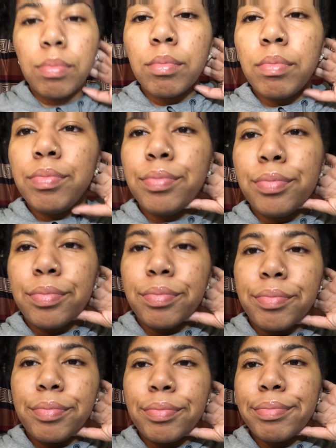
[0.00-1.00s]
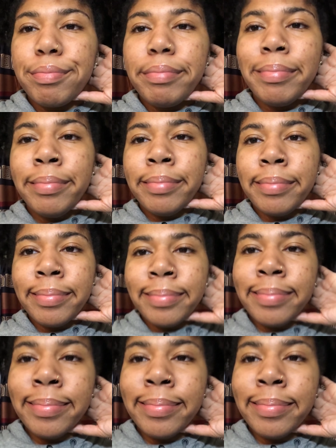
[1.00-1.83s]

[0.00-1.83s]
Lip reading: (no one is talking)